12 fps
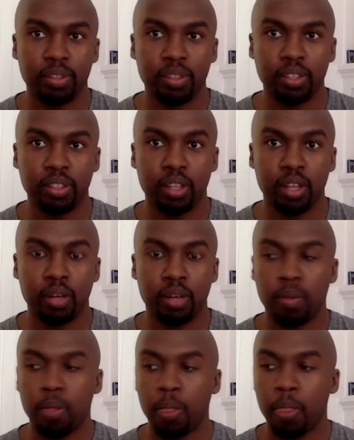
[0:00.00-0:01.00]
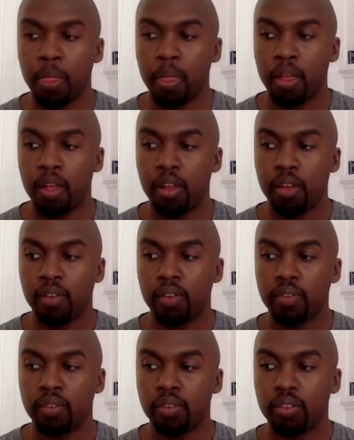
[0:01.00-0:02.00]
you know,
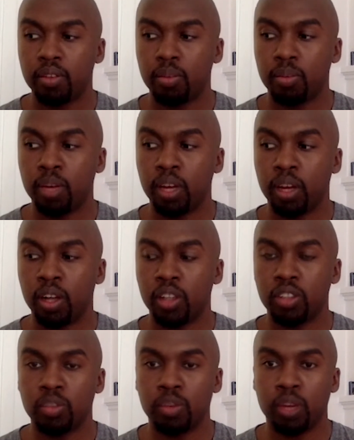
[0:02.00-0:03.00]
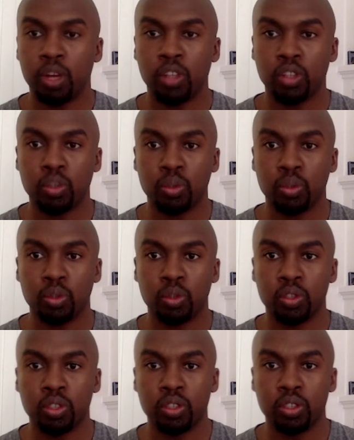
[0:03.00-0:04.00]
what our what our
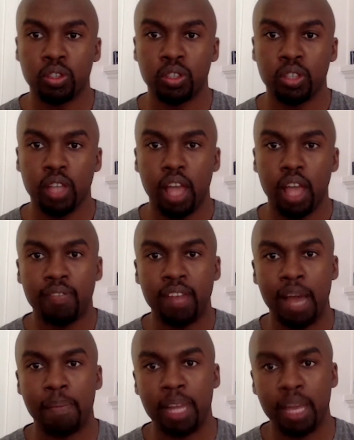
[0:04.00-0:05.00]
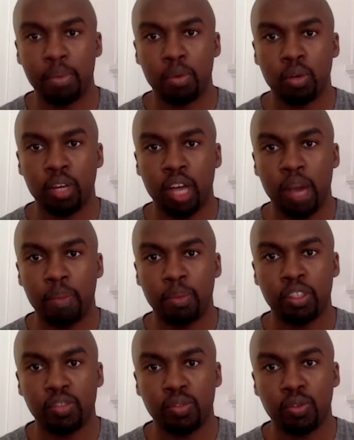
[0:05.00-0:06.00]
schools have not been able to
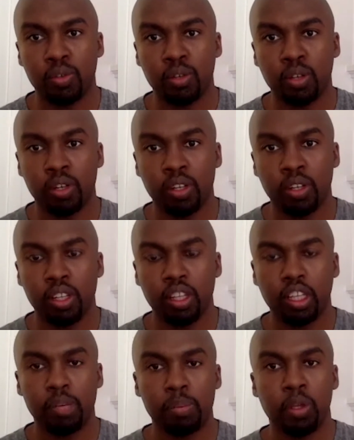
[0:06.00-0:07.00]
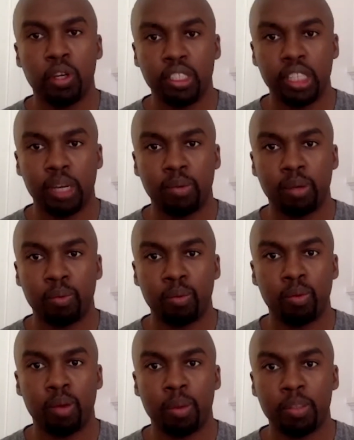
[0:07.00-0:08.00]
accomplish for the communities that we,
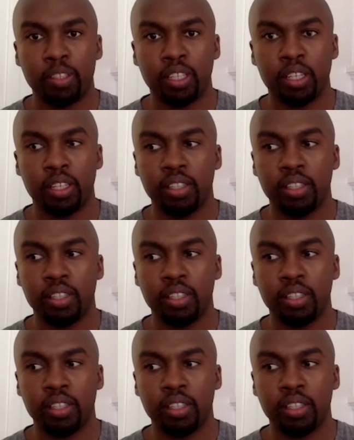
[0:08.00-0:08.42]
we represent,